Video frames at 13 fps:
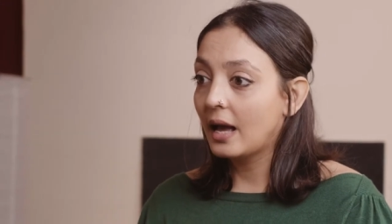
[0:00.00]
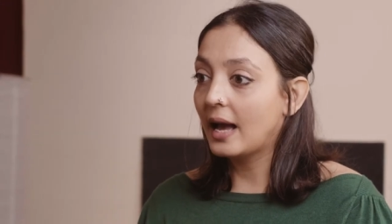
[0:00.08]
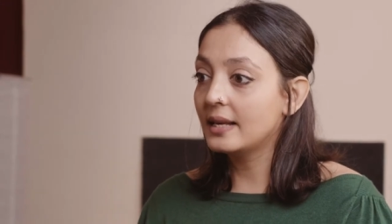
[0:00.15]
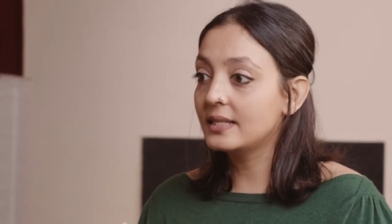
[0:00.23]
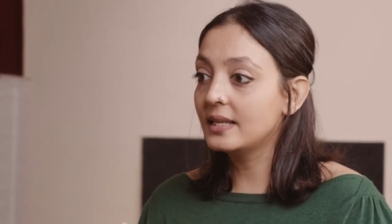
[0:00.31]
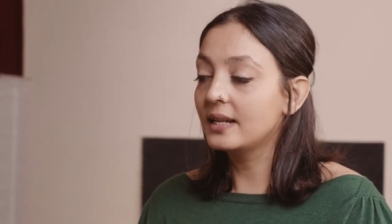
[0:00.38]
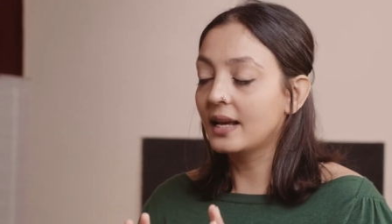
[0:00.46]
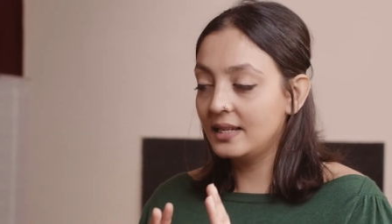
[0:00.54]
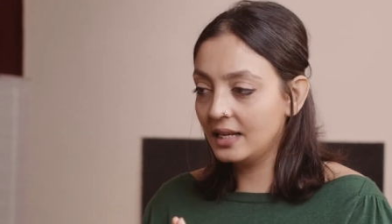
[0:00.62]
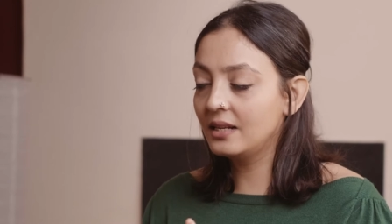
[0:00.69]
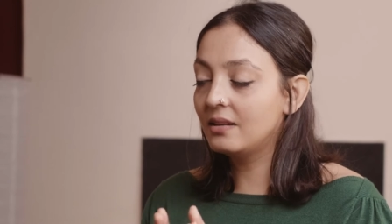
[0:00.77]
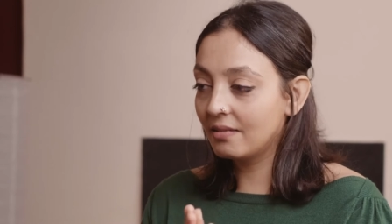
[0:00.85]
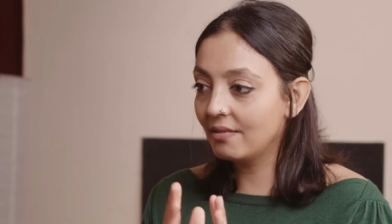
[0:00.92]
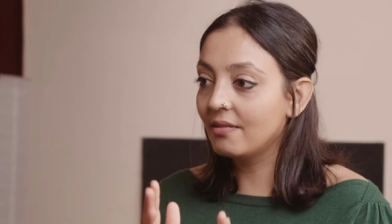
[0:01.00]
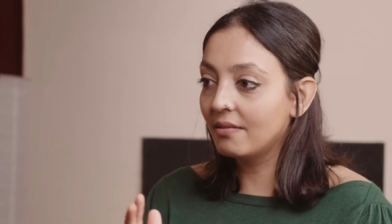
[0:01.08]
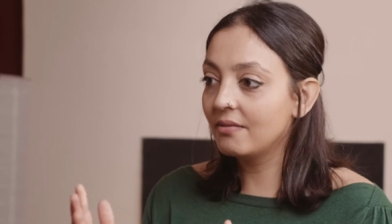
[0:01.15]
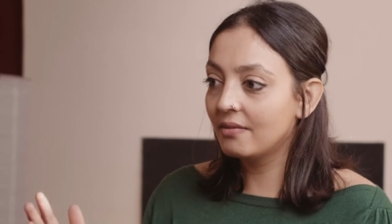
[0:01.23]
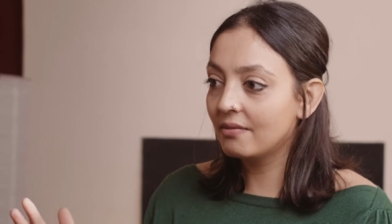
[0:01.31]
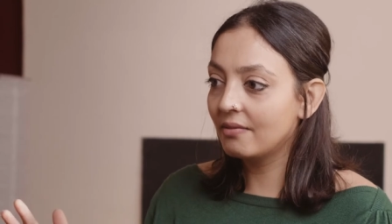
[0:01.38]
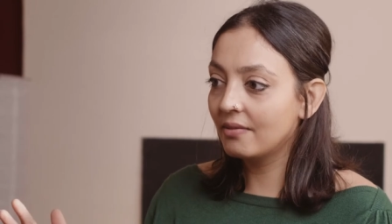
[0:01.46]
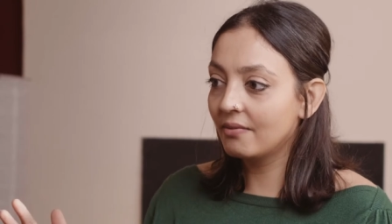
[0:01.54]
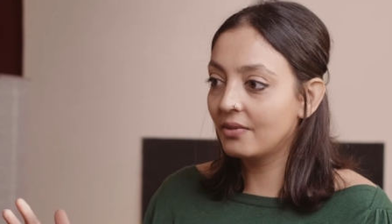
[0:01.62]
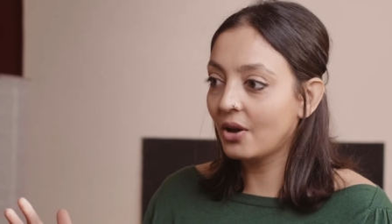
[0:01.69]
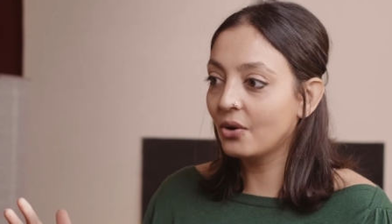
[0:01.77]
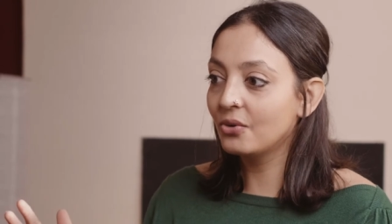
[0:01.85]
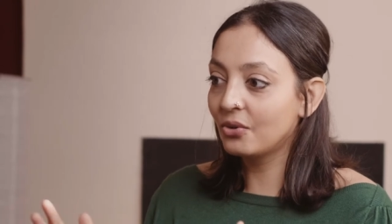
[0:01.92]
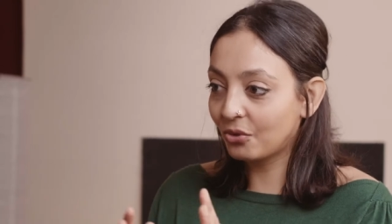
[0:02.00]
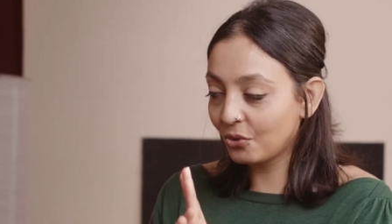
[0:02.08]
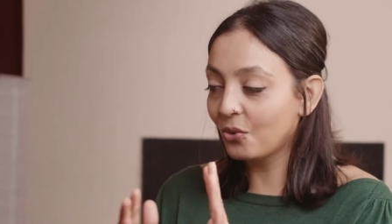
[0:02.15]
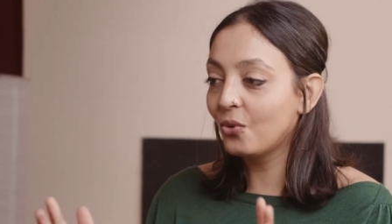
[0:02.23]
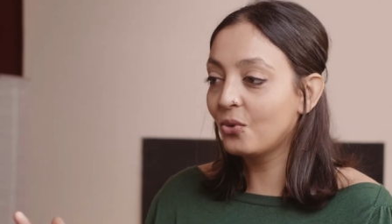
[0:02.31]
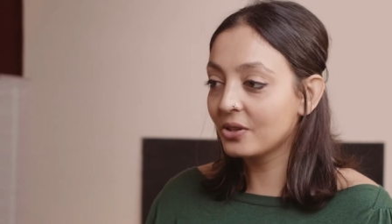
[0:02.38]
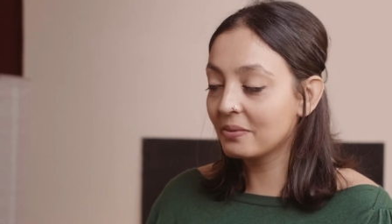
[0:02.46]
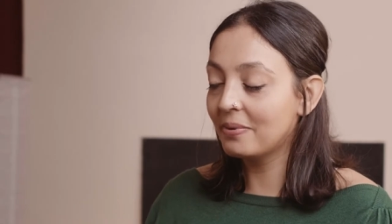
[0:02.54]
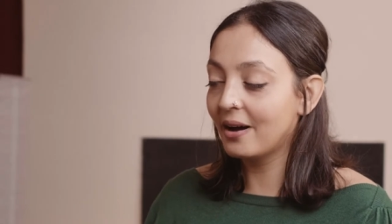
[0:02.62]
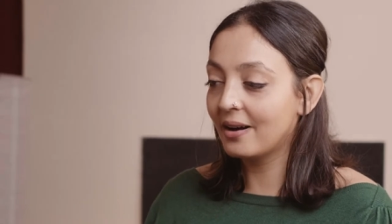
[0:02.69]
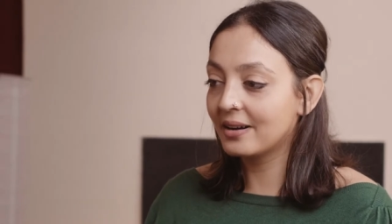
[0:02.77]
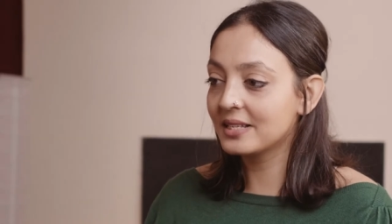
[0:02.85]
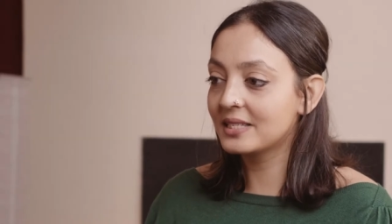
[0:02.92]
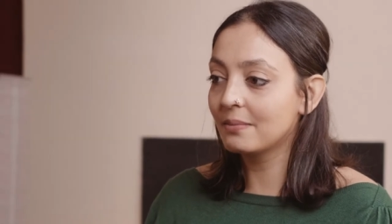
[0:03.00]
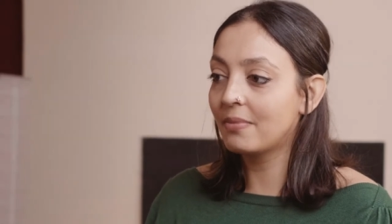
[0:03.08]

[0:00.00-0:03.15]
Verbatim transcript: as in I did go through all the bars,